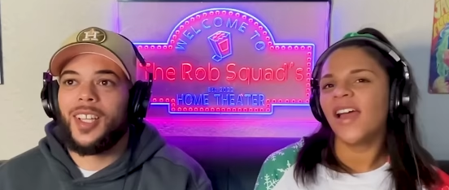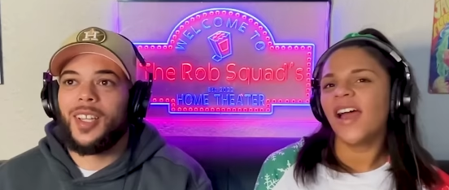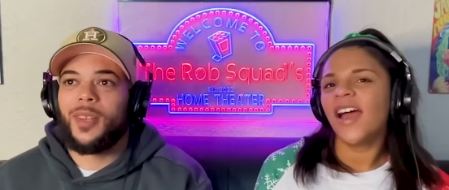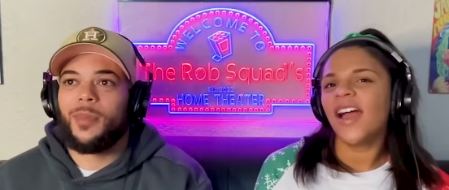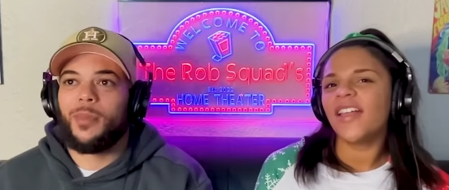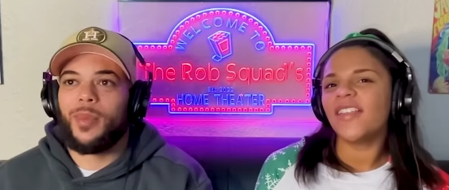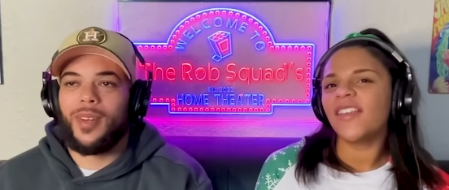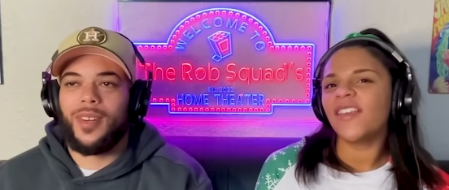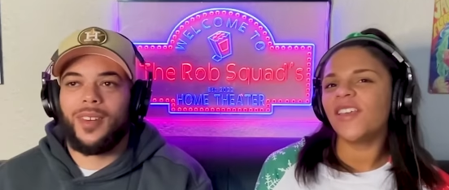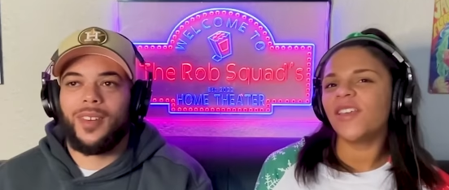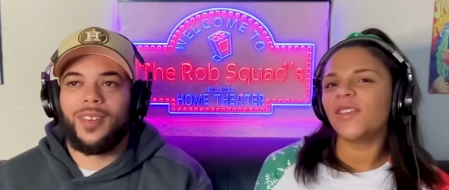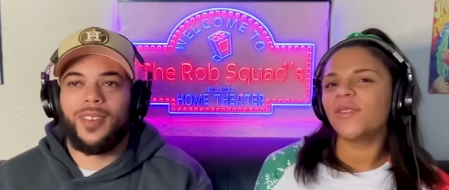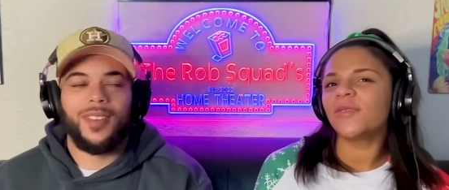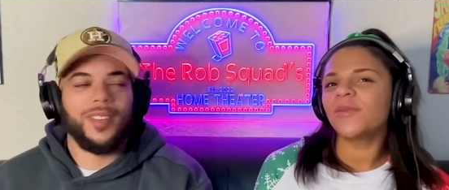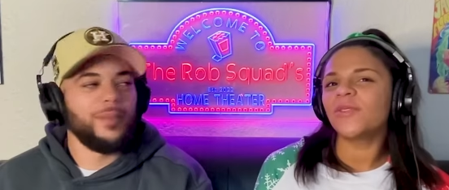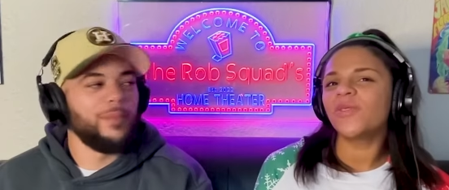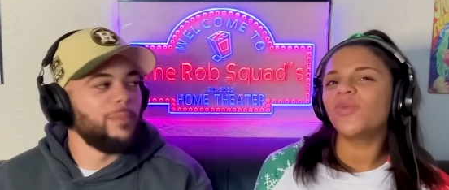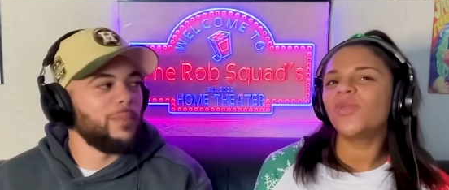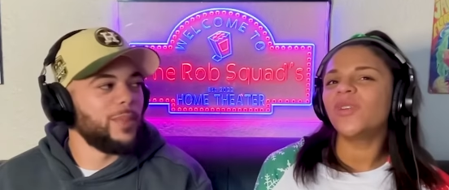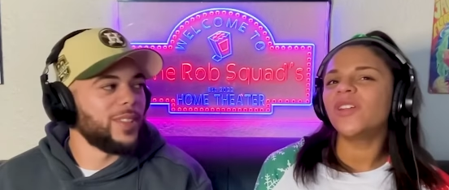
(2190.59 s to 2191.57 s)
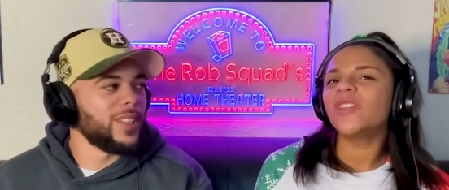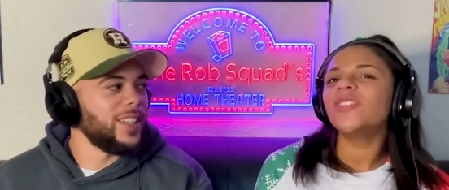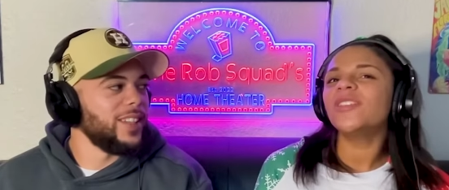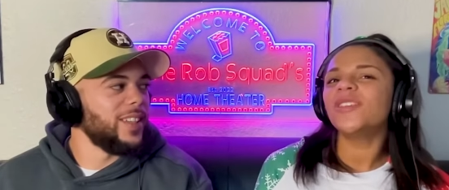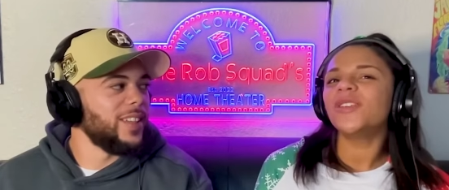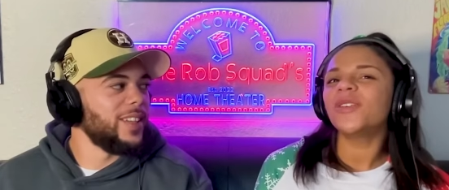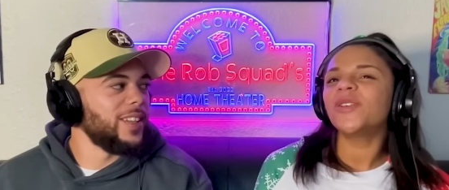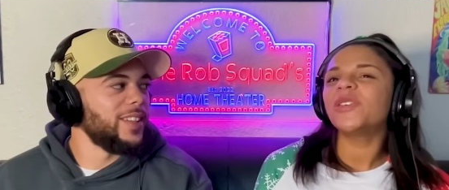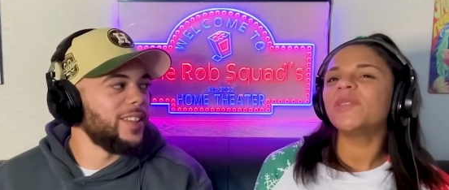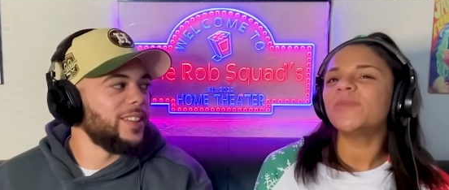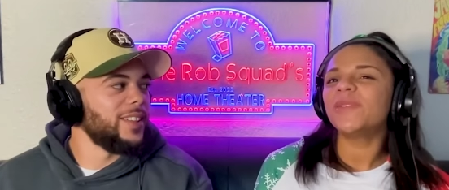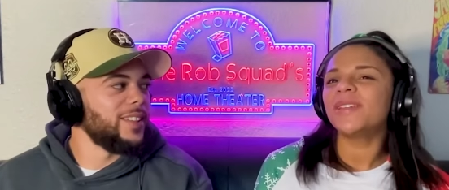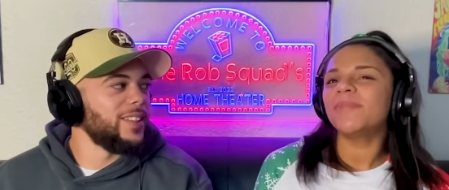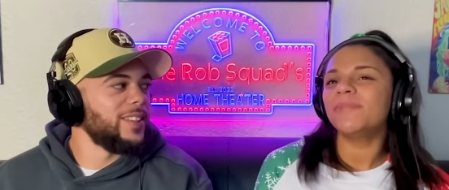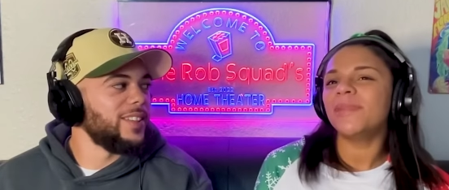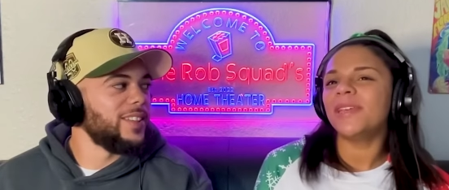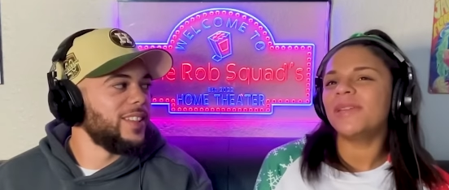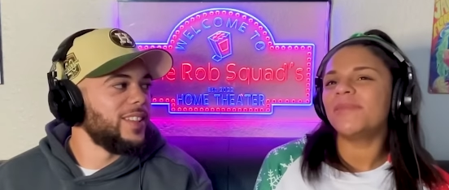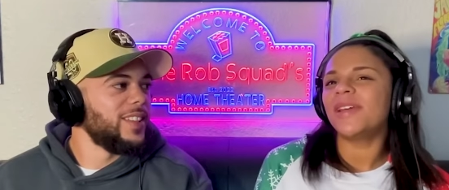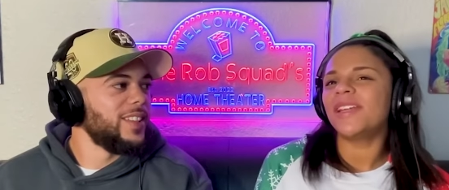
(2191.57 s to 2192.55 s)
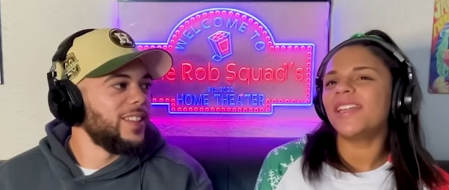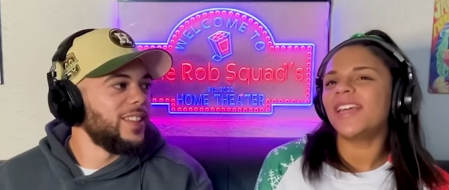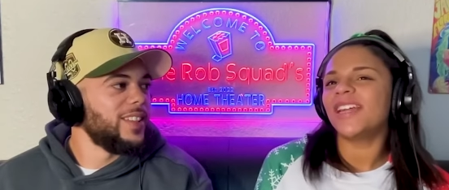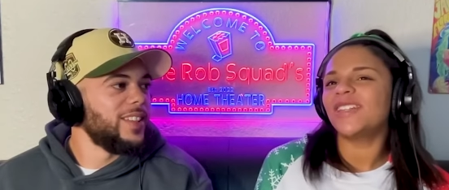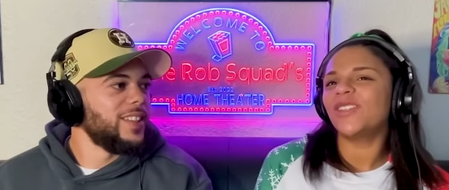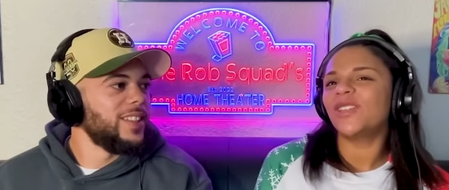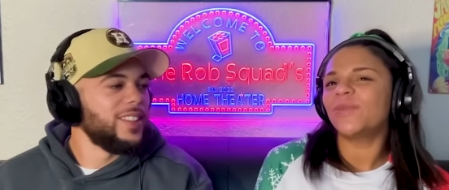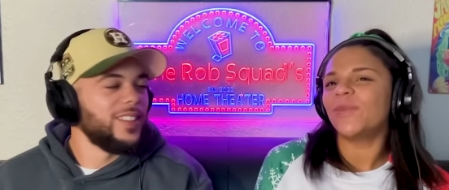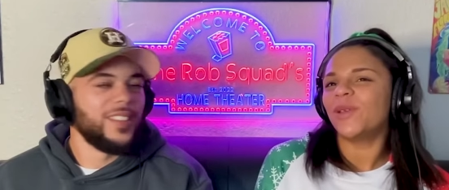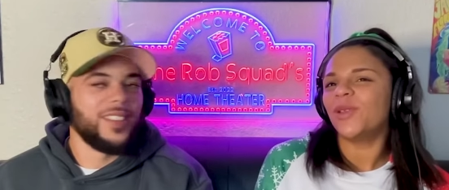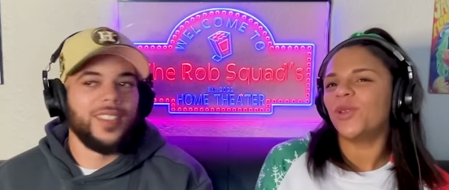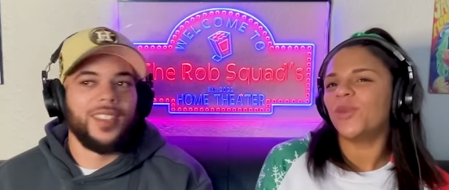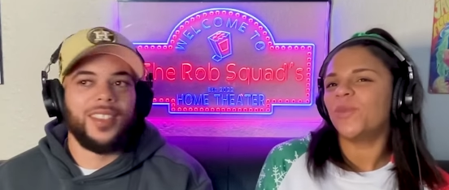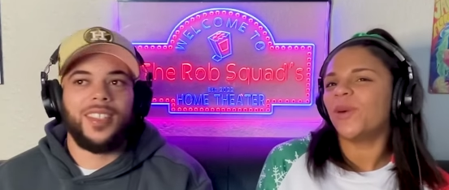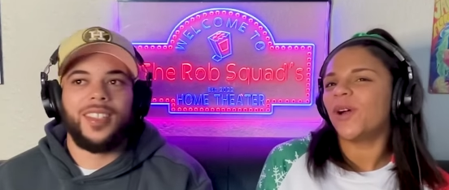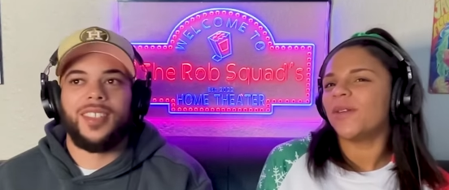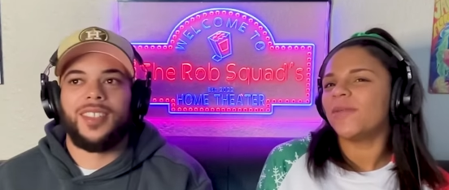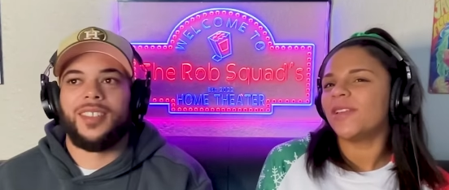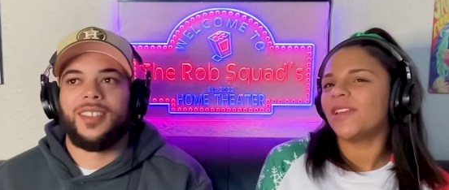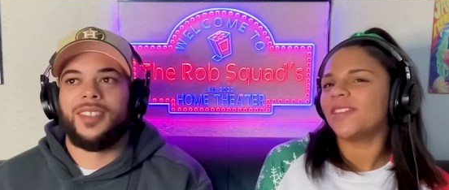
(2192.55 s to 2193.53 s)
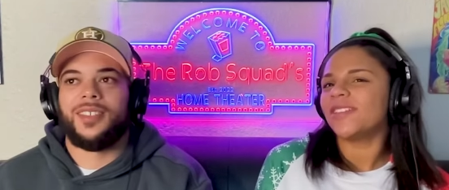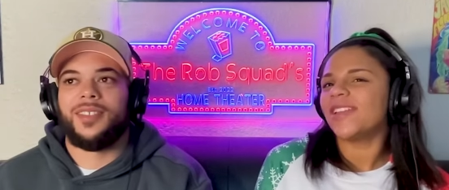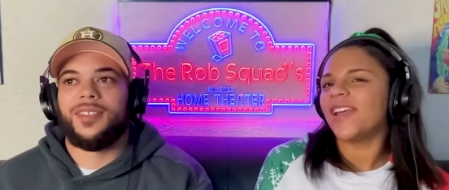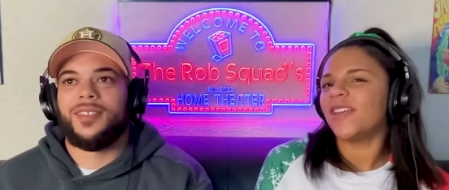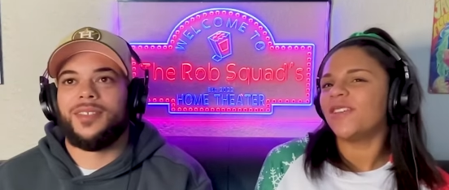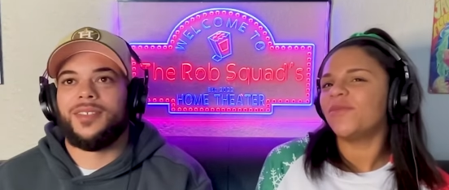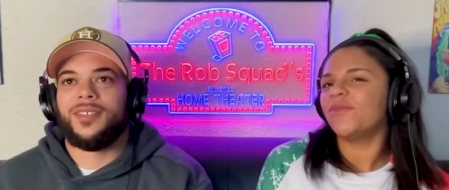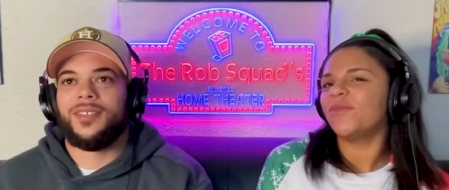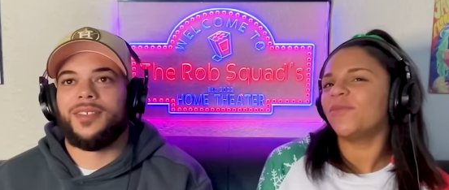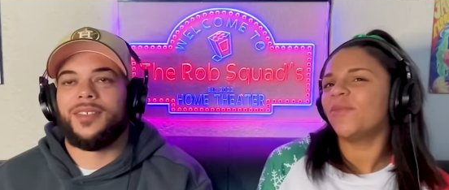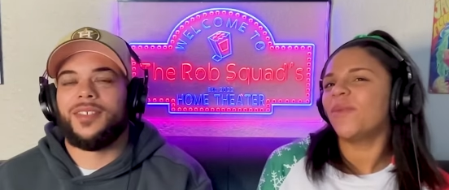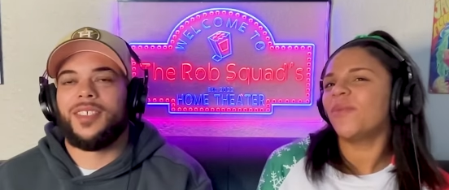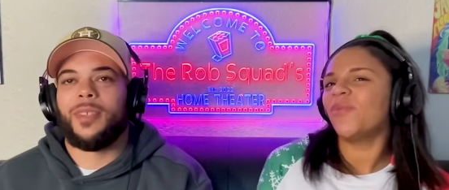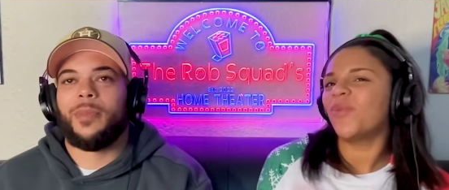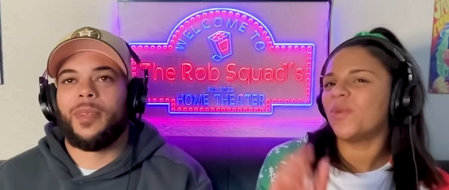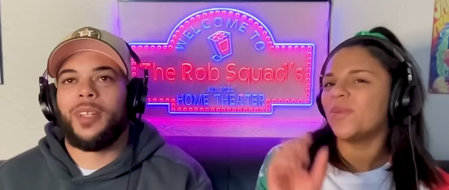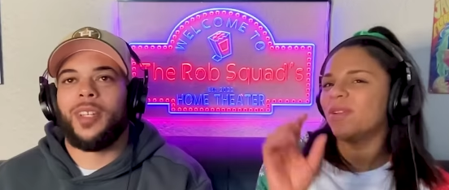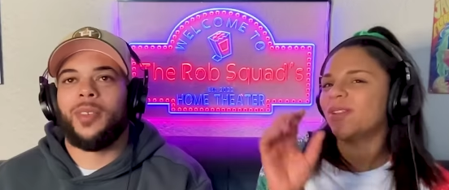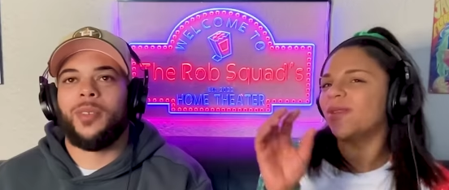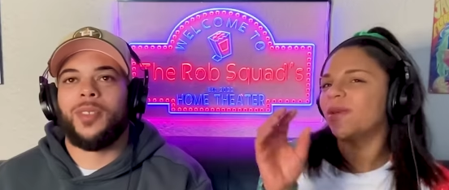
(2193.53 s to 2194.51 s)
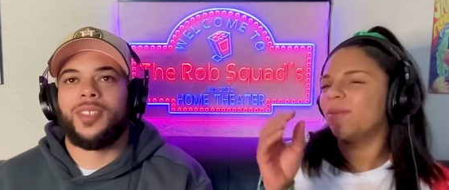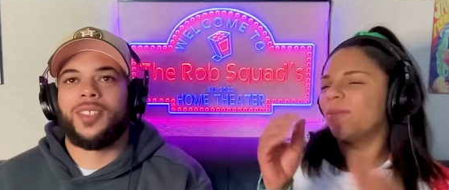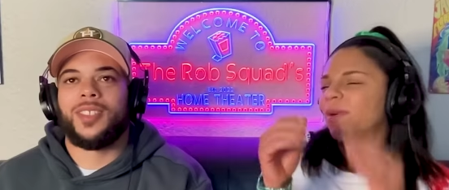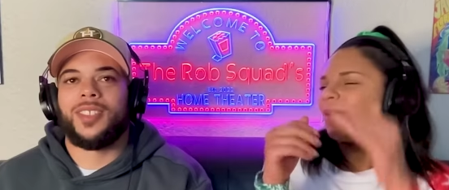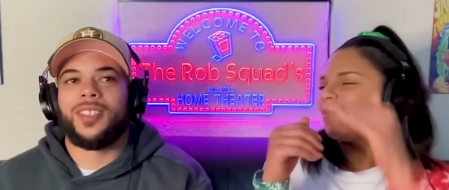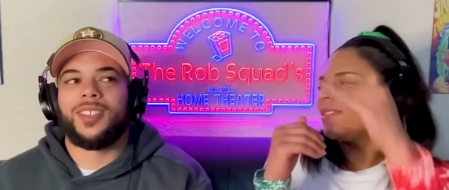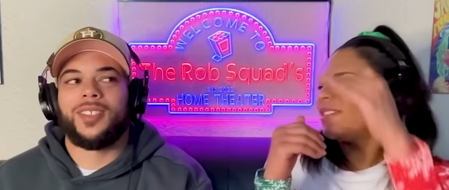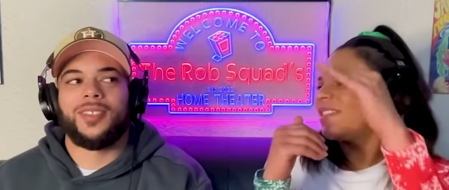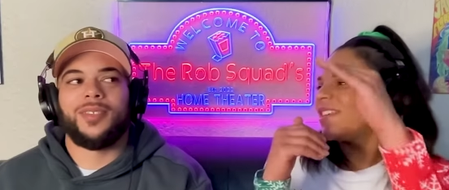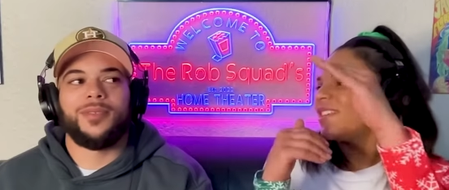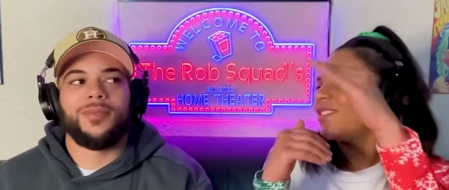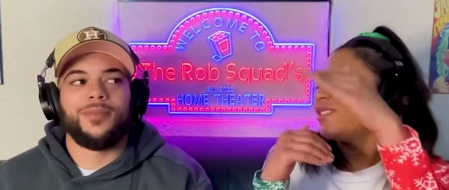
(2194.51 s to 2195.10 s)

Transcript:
Speaker 1: I think it's been once too, because me, and my dad took my new Barbie outside and I mean, we built a Barbie-sized